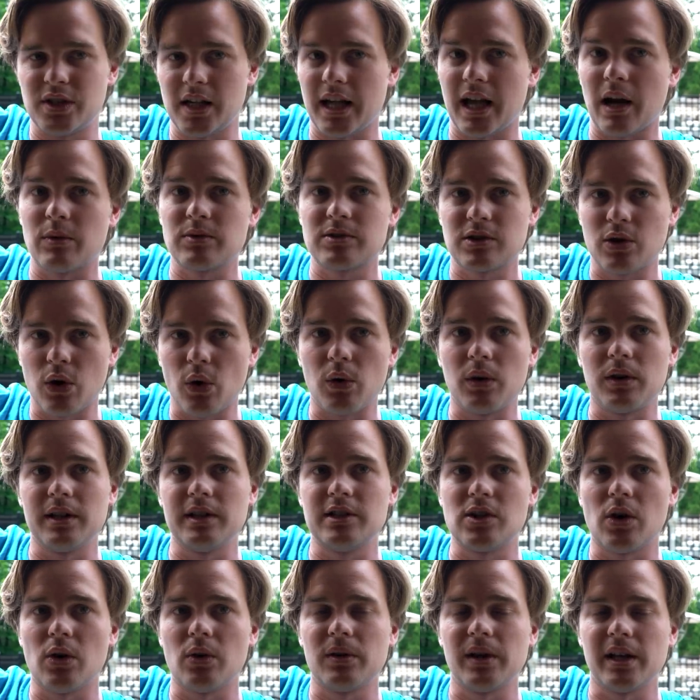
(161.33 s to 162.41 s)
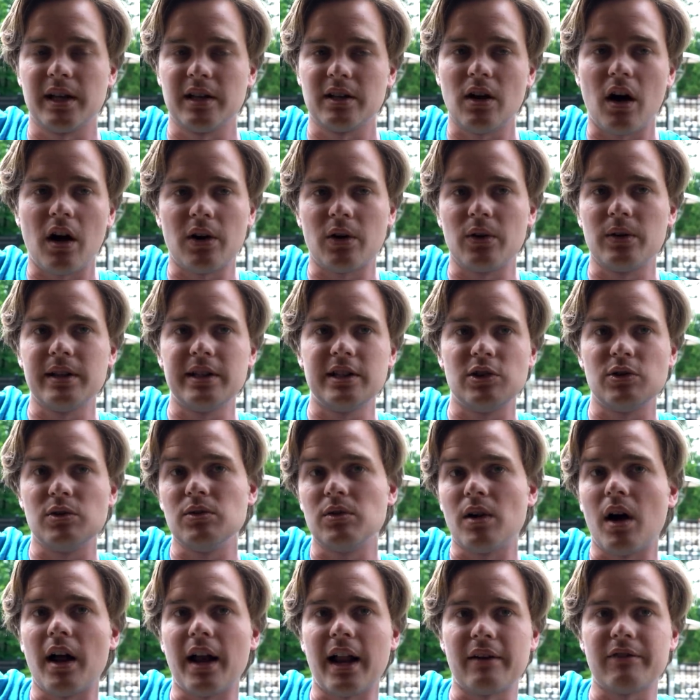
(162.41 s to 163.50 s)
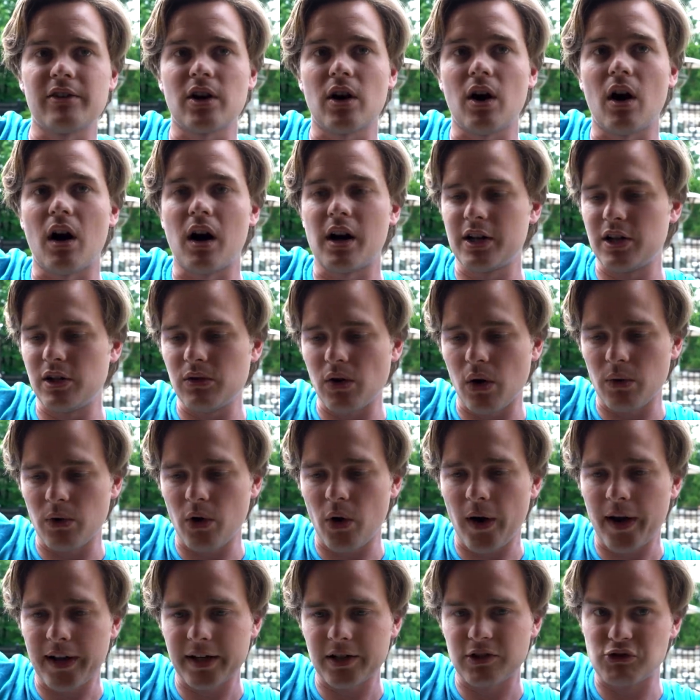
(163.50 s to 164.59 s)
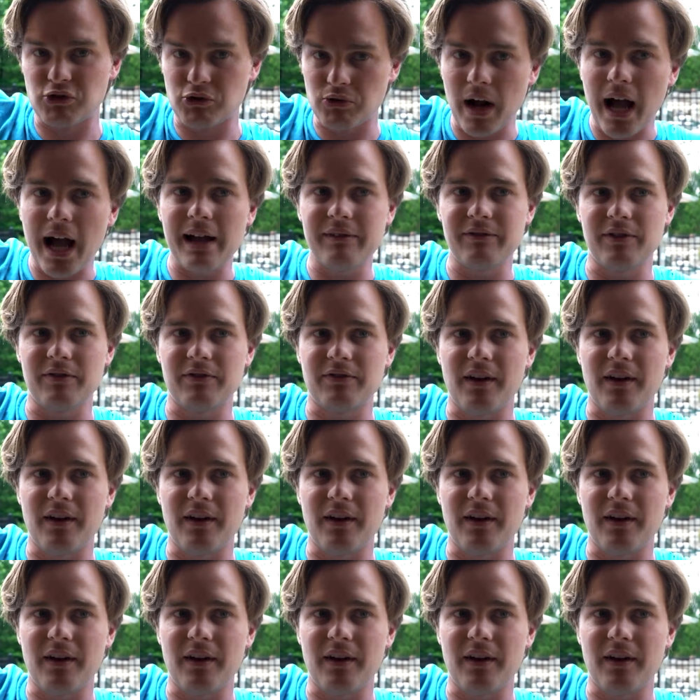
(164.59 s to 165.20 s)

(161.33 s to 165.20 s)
Jake, I was totally joking. Not only do you not have a car, you don't know how to drive it